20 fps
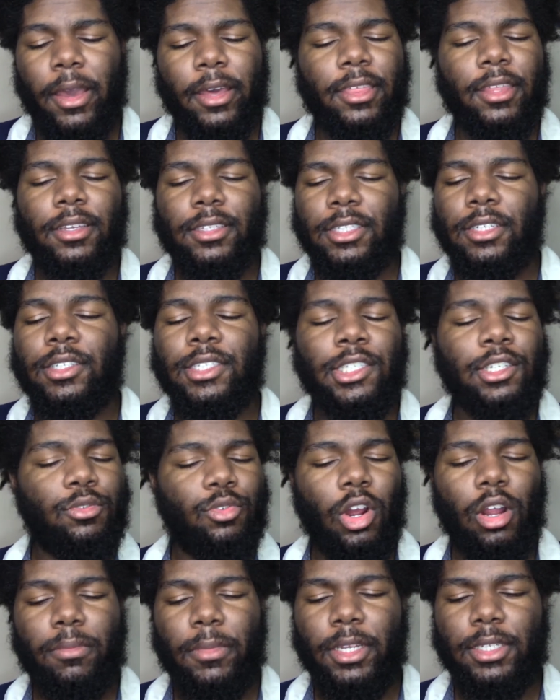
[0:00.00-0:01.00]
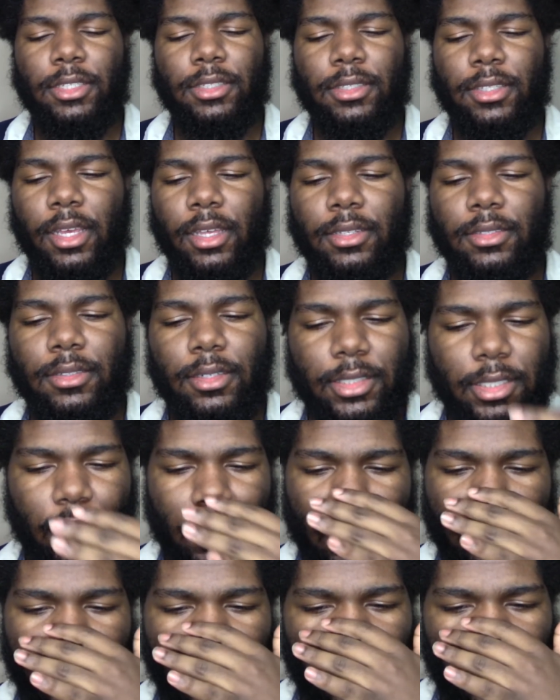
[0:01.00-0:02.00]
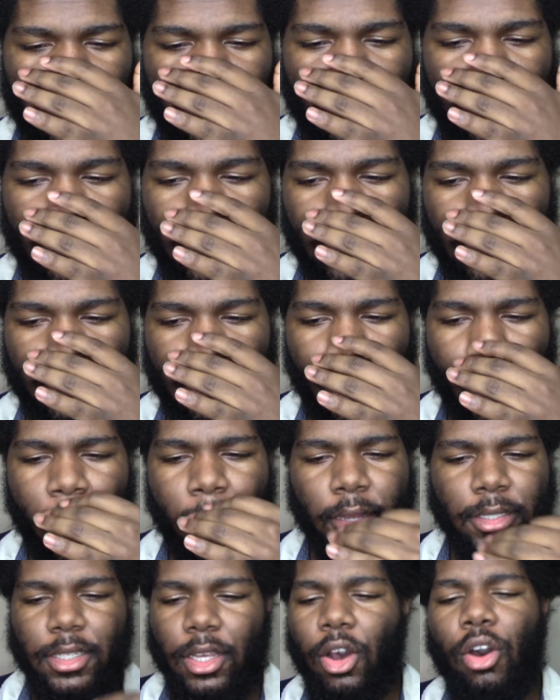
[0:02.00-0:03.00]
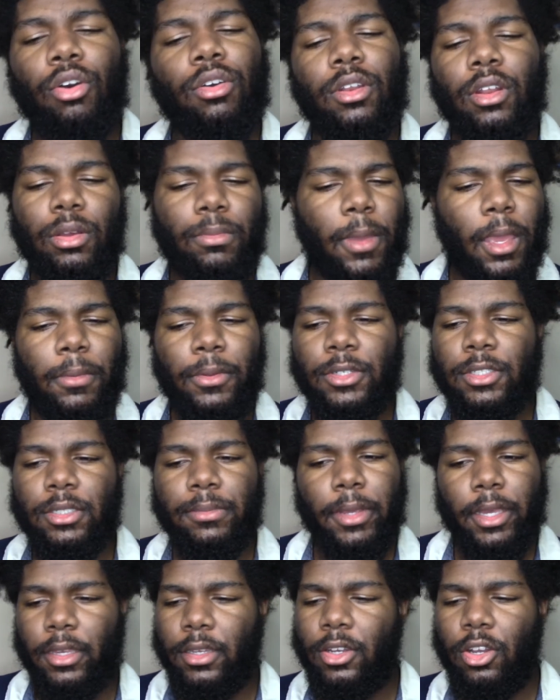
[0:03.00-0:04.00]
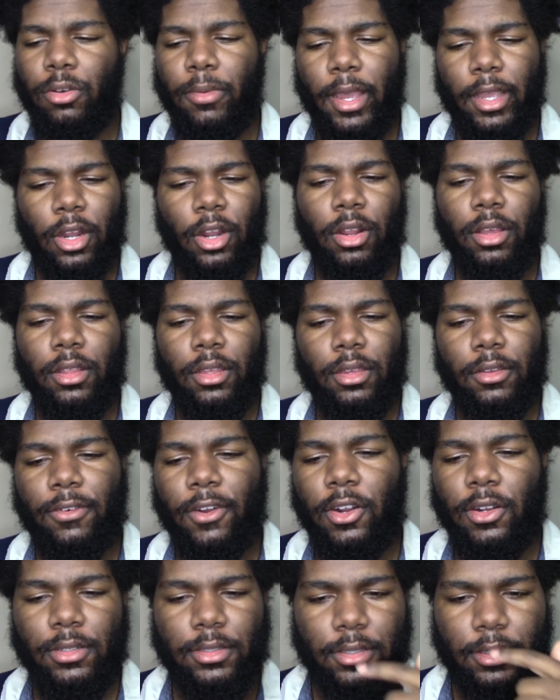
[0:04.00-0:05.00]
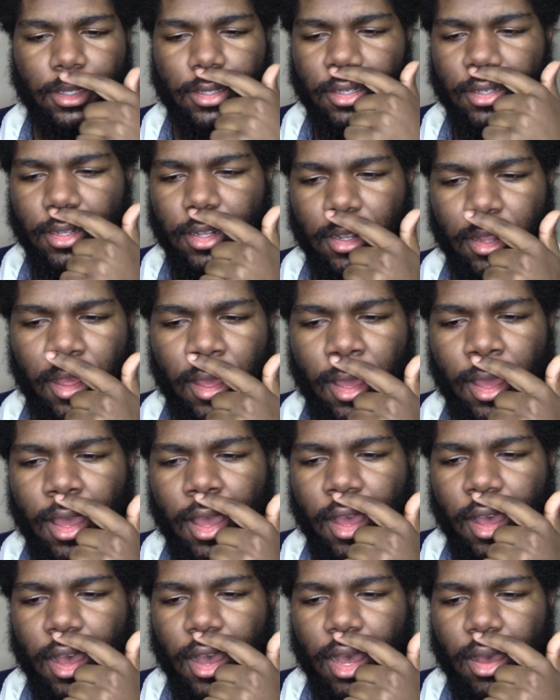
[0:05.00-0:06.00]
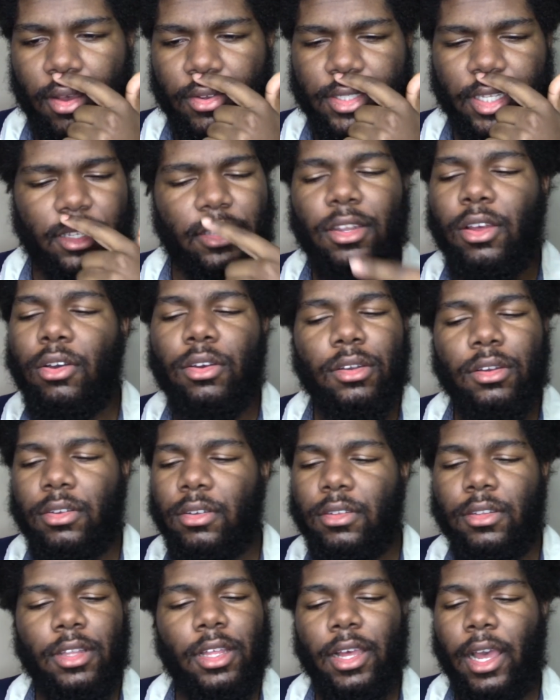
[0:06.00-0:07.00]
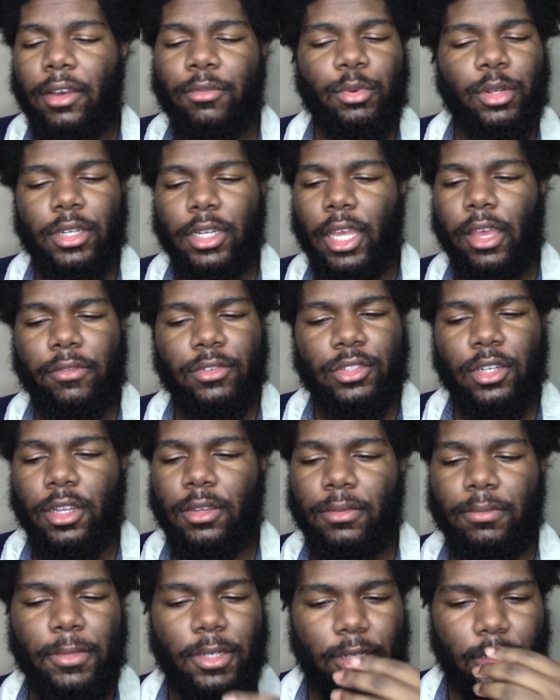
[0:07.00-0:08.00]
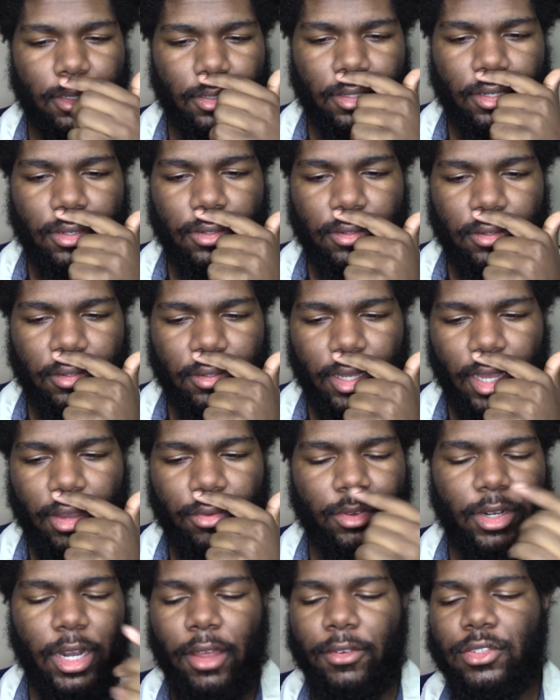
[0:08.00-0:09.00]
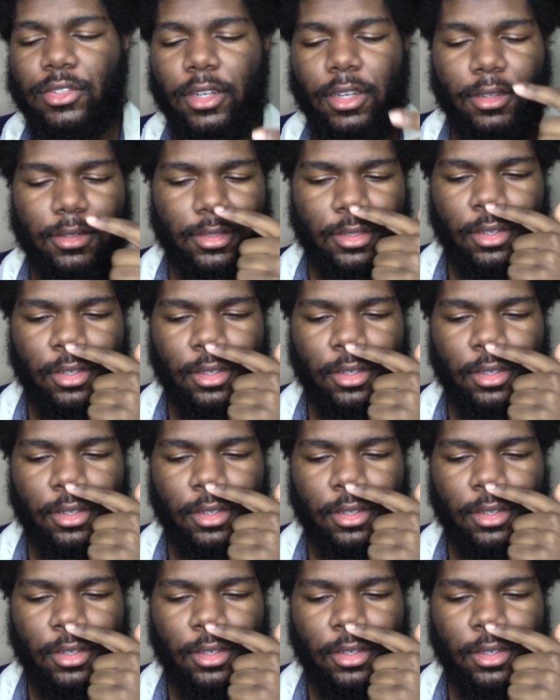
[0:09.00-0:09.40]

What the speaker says: I think she warned me. She said something about heat, and she said, oh, you know, maybe you should make it go back curly first. And I was like, no, I wanted to have straight, but you know, I want to have straight.